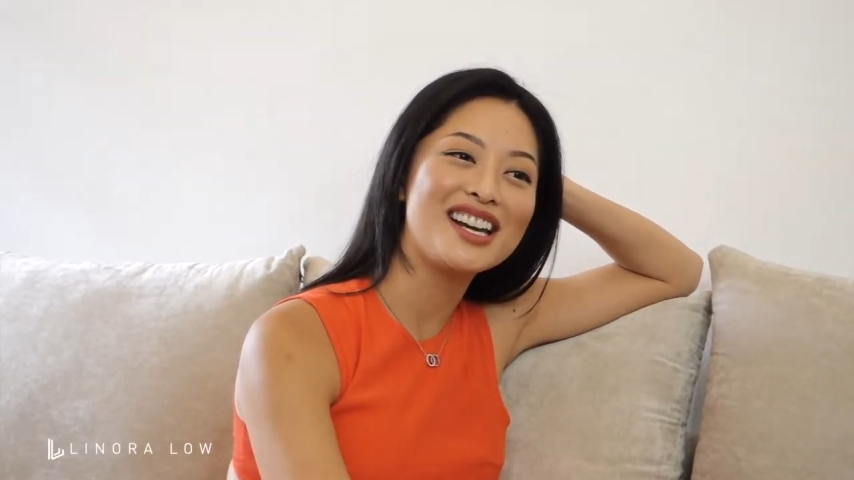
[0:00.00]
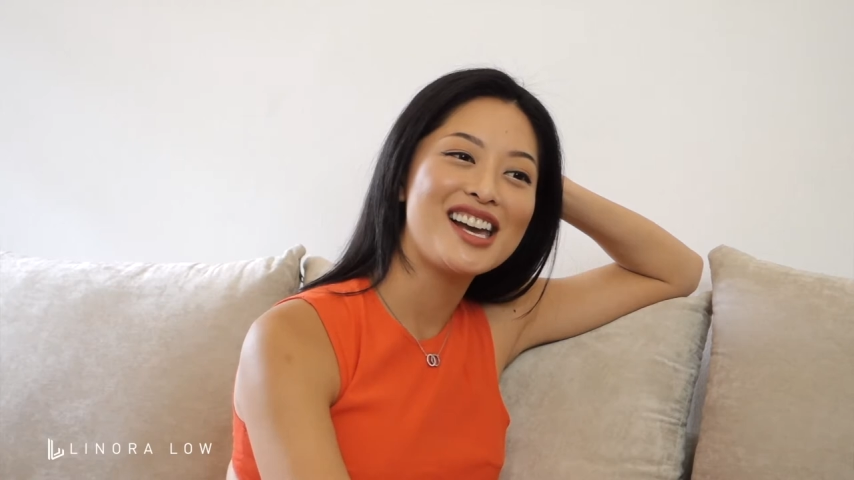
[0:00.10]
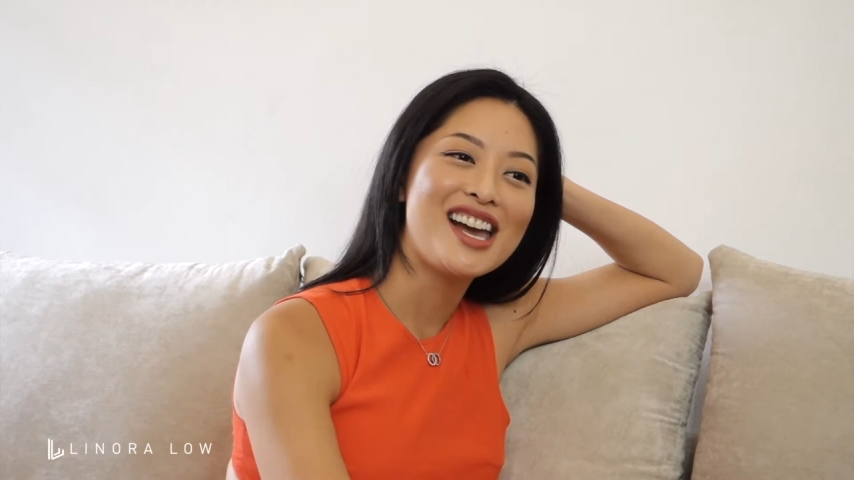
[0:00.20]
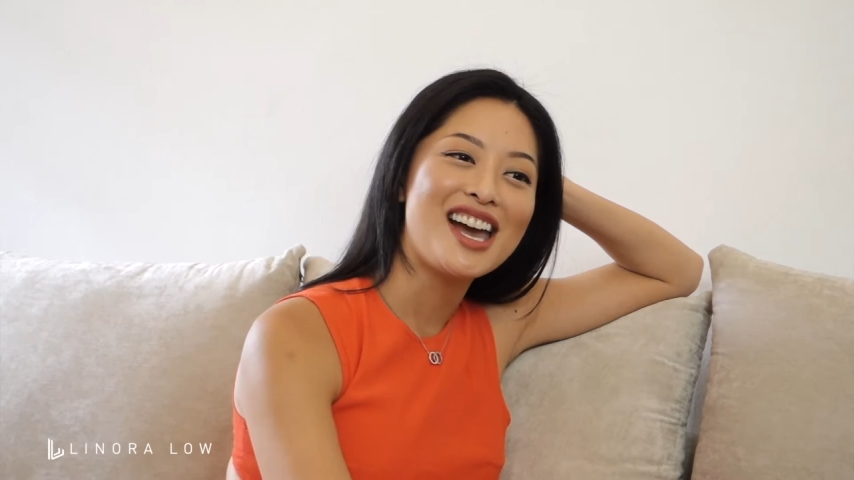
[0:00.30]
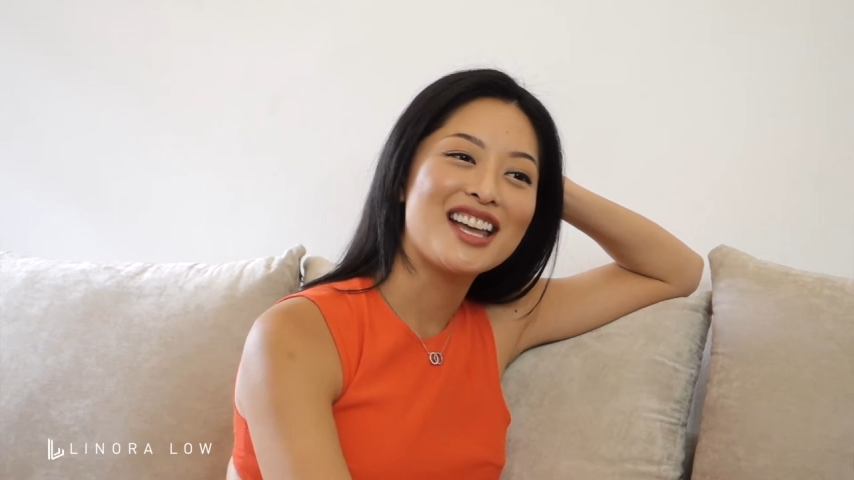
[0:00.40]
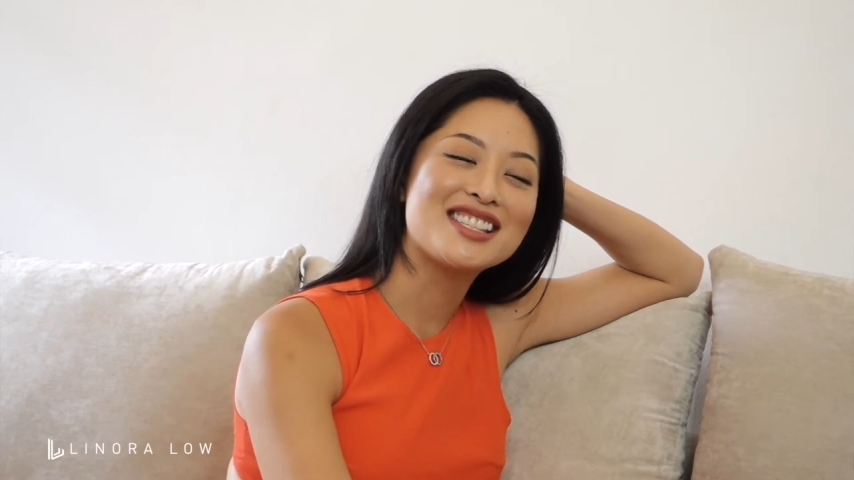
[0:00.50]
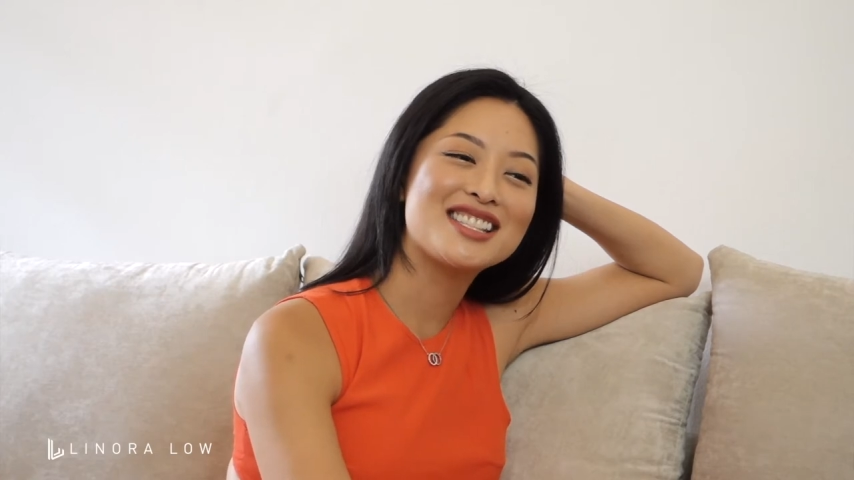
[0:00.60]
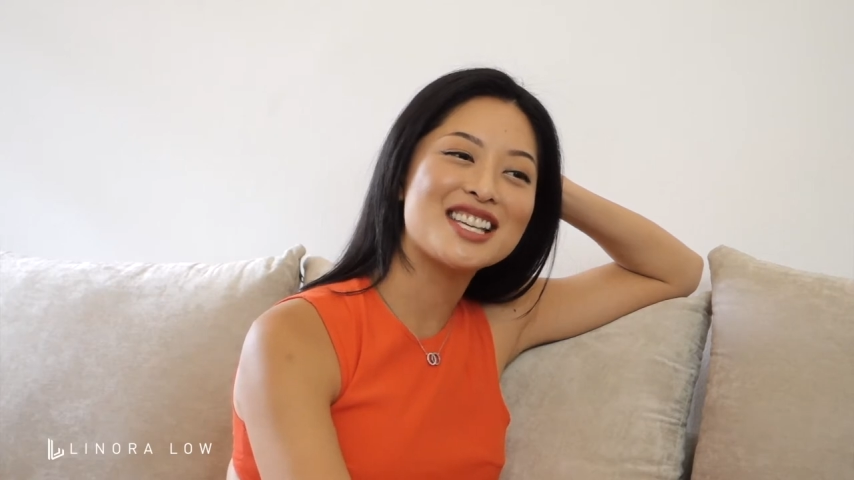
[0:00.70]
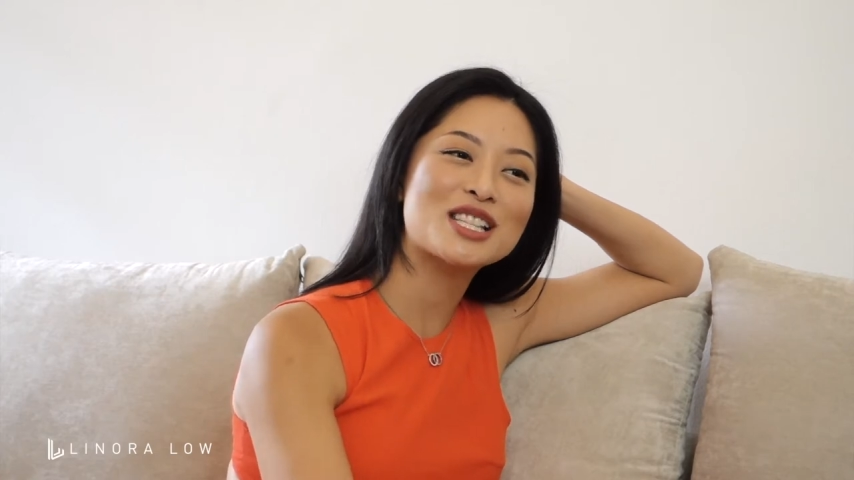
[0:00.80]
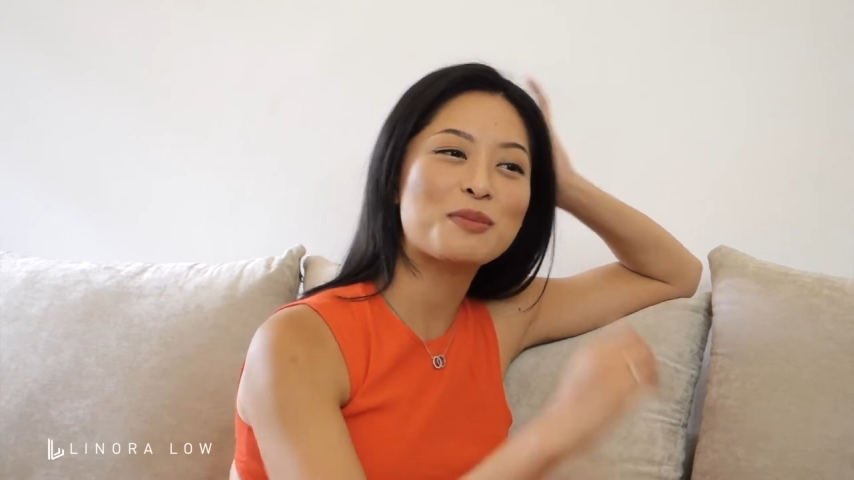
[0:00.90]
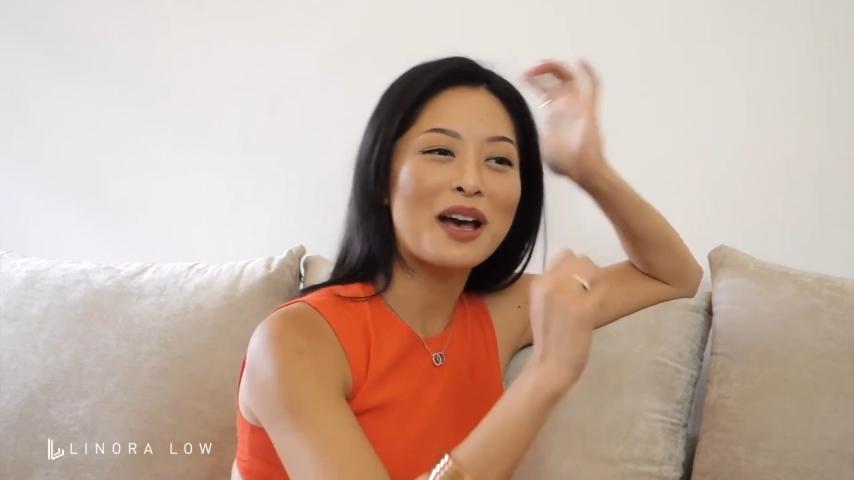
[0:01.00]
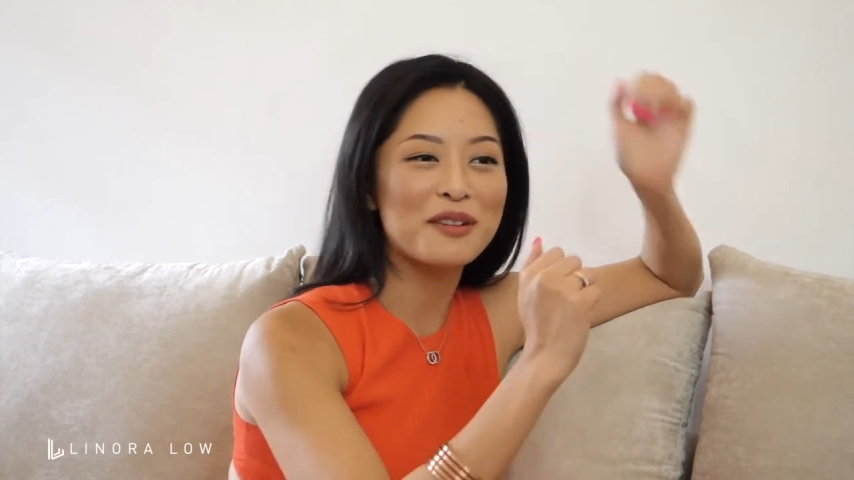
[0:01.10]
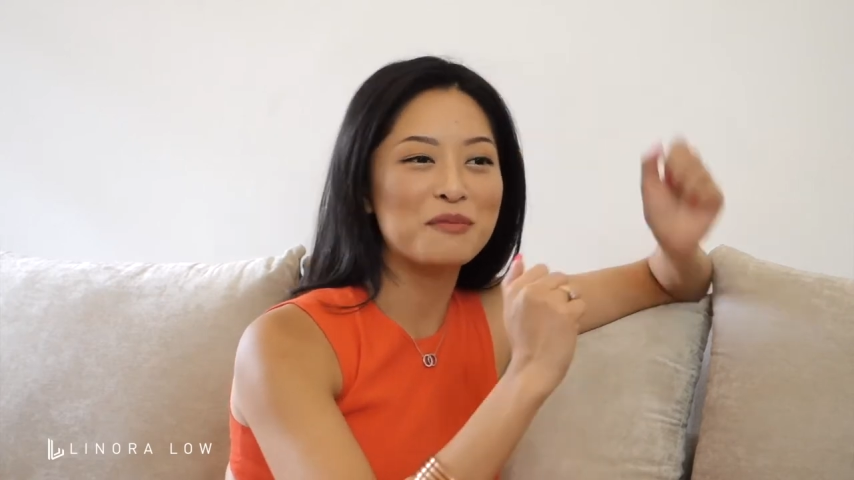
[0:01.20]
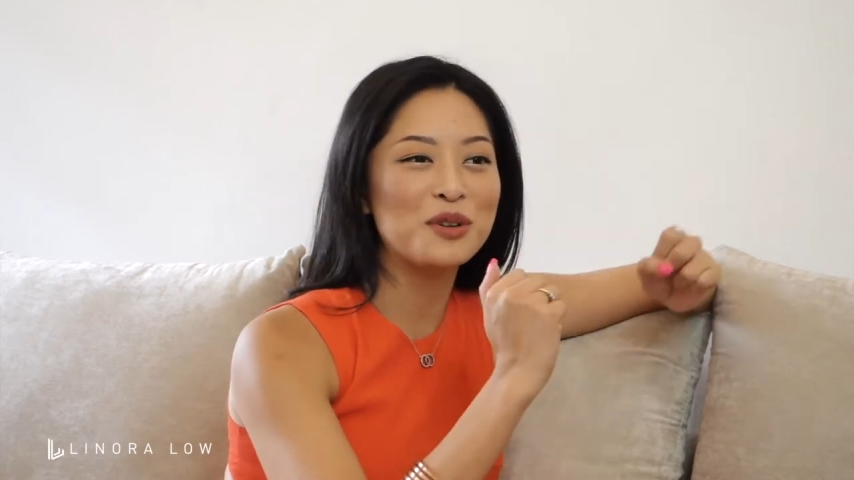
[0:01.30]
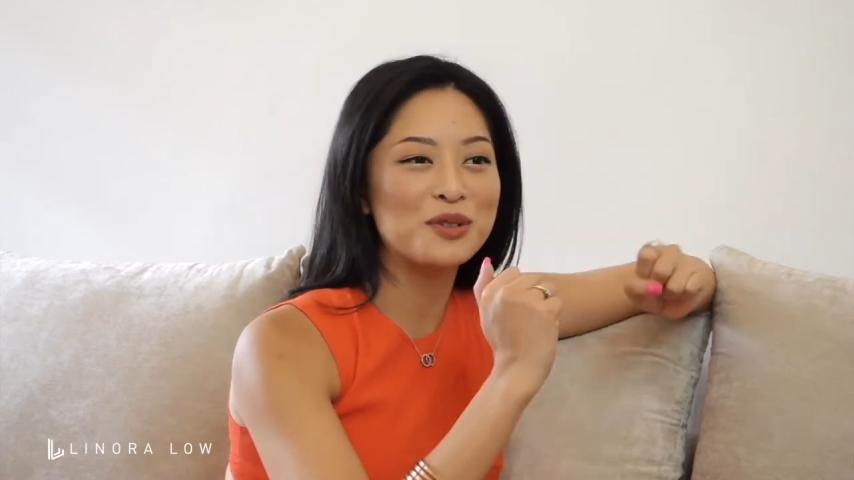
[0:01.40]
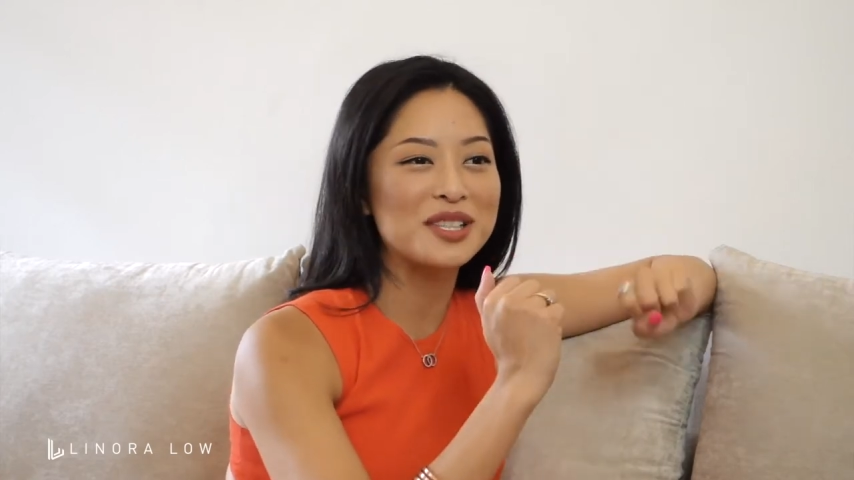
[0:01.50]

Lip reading: Mm-hmm. Six-pack moves with